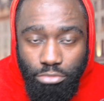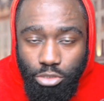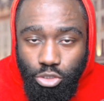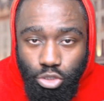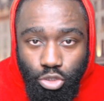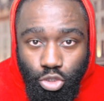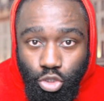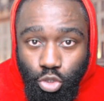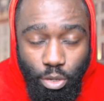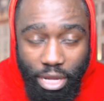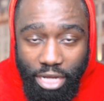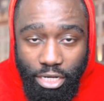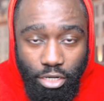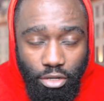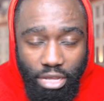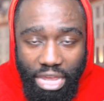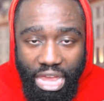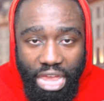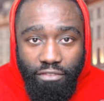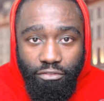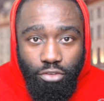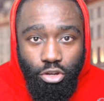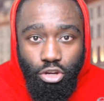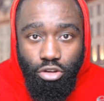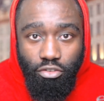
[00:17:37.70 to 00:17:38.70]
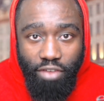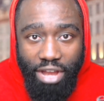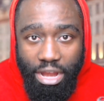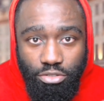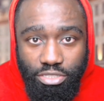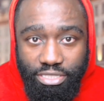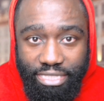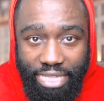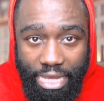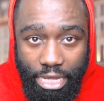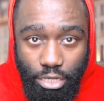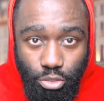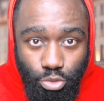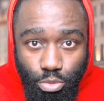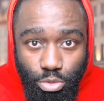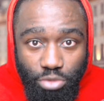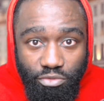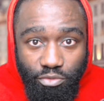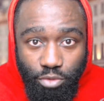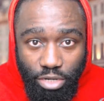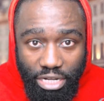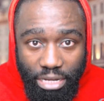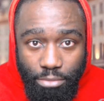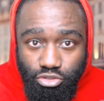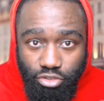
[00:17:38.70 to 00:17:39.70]
Do I not have a ground to stand on with
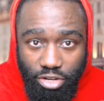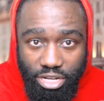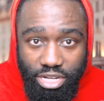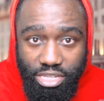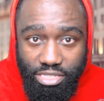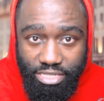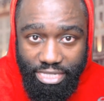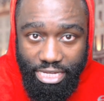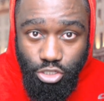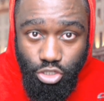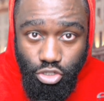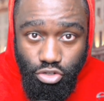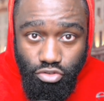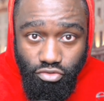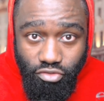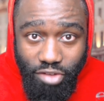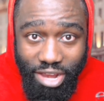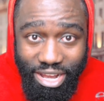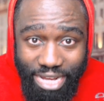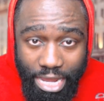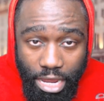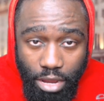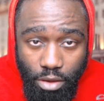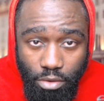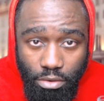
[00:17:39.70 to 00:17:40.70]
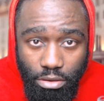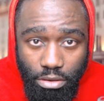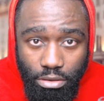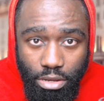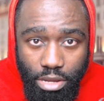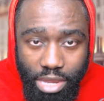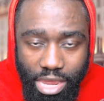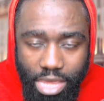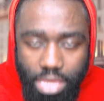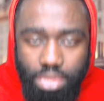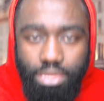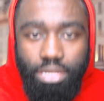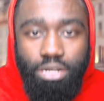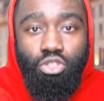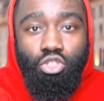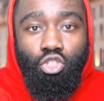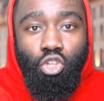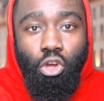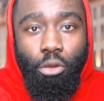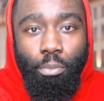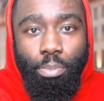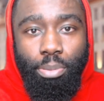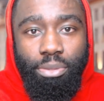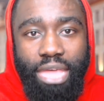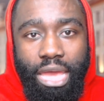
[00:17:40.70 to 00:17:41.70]
what I'm trying to say to you right now? And then on
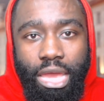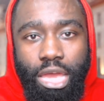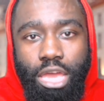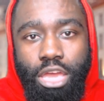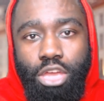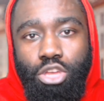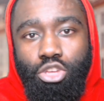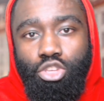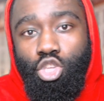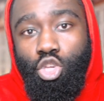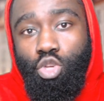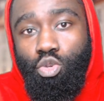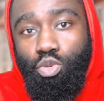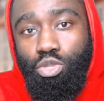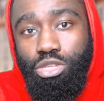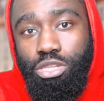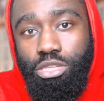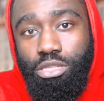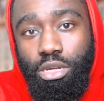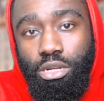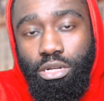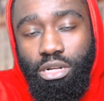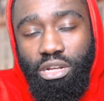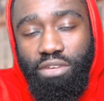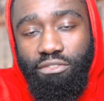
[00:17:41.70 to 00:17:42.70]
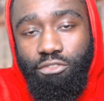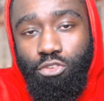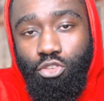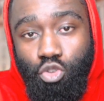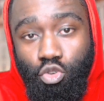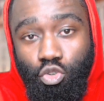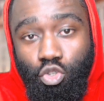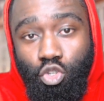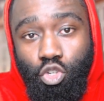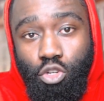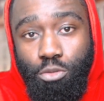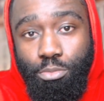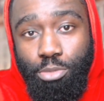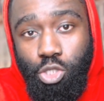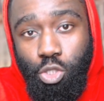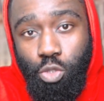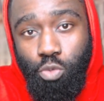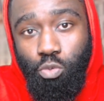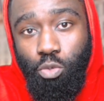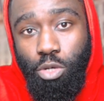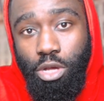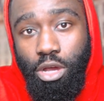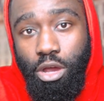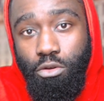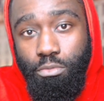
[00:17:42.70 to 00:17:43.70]
top of that, uses another YouTuber
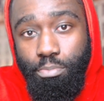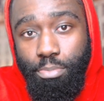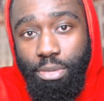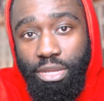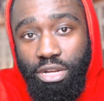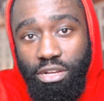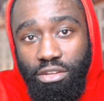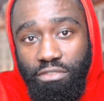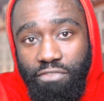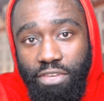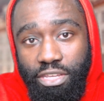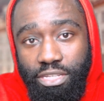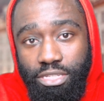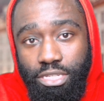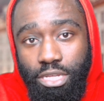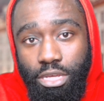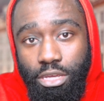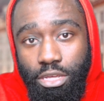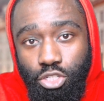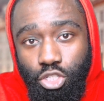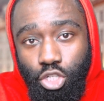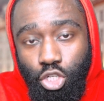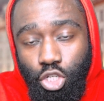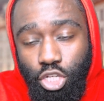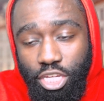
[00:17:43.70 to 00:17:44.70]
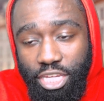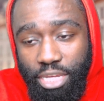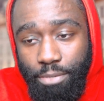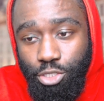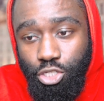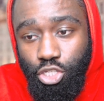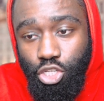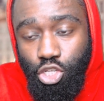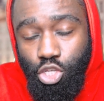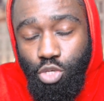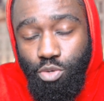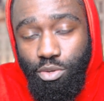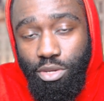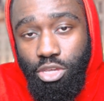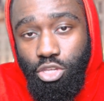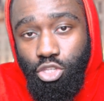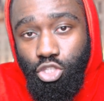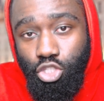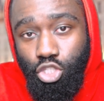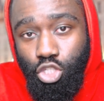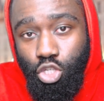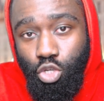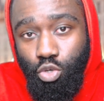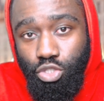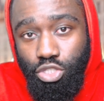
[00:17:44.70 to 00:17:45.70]
to her own benefit to continue her
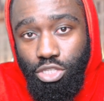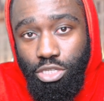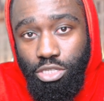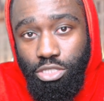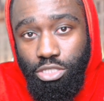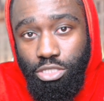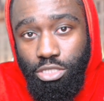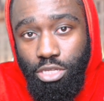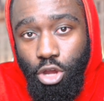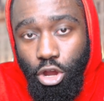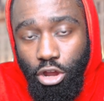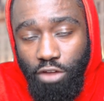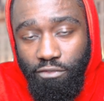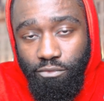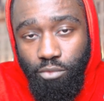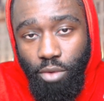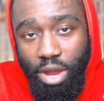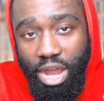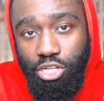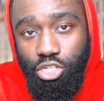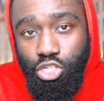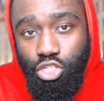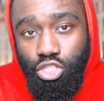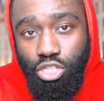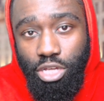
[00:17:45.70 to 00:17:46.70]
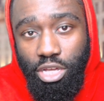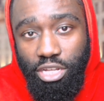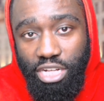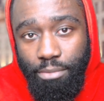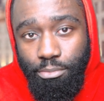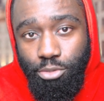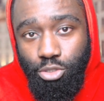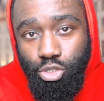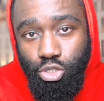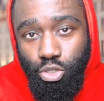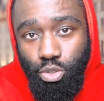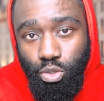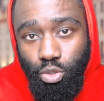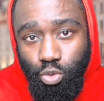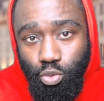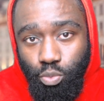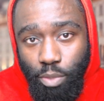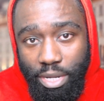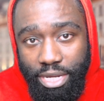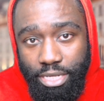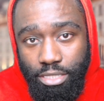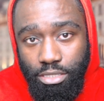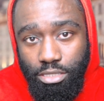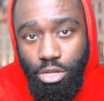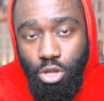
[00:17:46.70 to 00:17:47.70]
excuses of why she's unable to lose
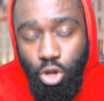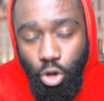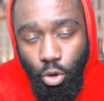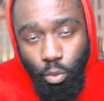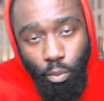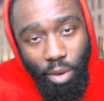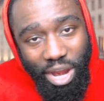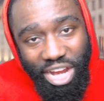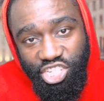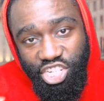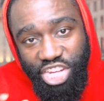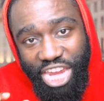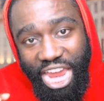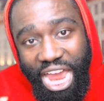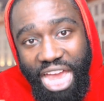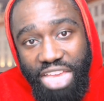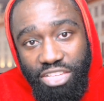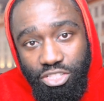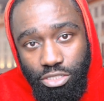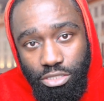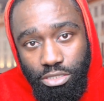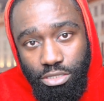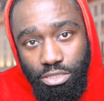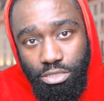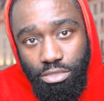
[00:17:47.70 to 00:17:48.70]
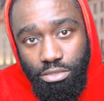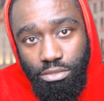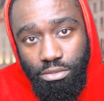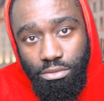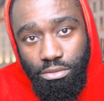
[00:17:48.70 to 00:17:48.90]
weight or why she hasn't.